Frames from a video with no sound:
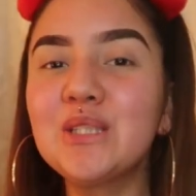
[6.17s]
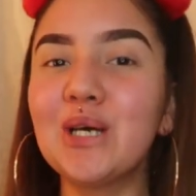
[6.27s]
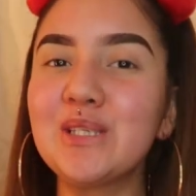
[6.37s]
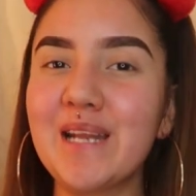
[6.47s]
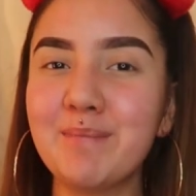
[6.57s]

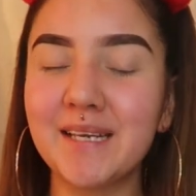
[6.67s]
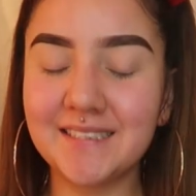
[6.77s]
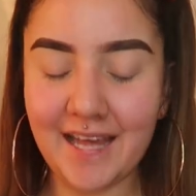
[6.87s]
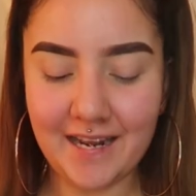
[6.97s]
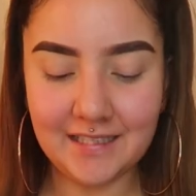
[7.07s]
So today I'm
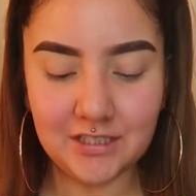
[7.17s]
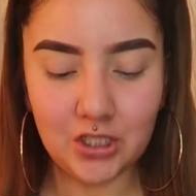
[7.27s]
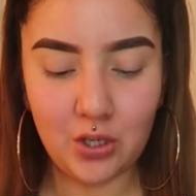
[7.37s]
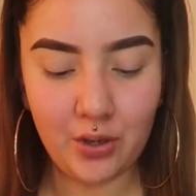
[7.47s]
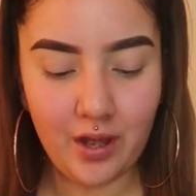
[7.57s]
excited.
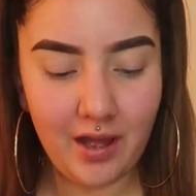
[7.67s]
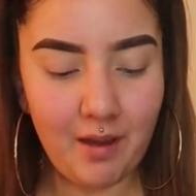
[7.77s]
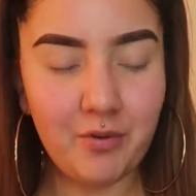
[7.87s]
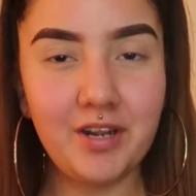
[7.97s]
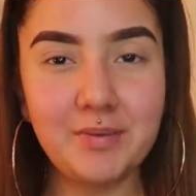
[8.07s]
So
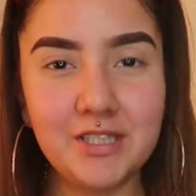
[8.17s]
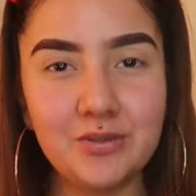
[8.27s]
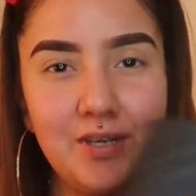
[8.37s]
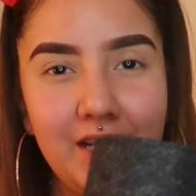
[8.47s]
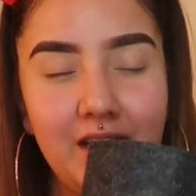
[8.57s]
I'm gonna be
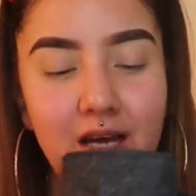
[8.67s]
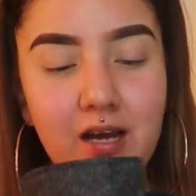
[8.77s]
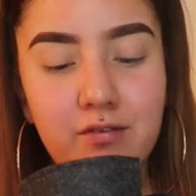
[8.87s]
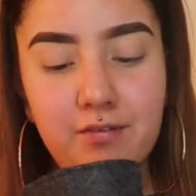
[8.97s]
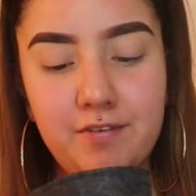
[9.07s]
doing
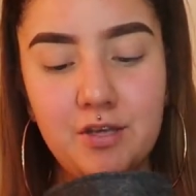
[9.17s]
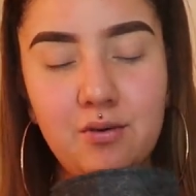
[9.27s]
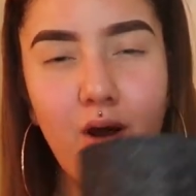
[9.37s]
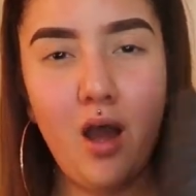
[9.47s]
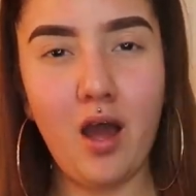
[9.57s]
a
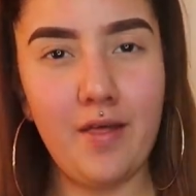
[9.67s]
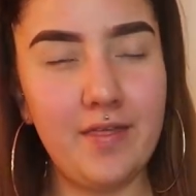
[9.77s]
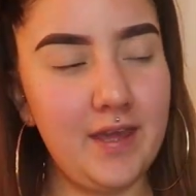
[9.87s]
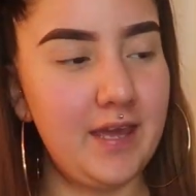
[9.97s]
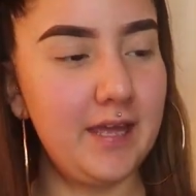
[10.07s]
review
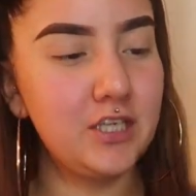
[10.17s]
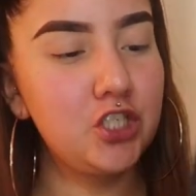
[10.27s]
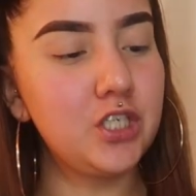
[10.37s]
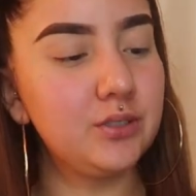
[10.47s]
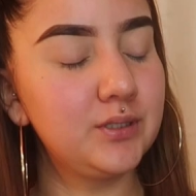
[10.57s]
on the
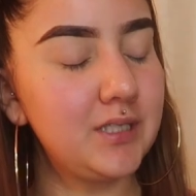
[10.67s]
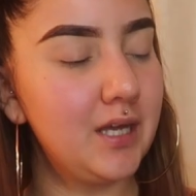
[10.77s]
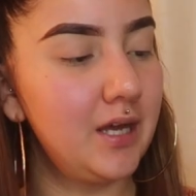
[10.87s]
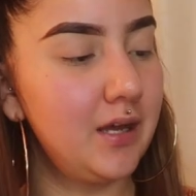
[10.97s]
Eigshow's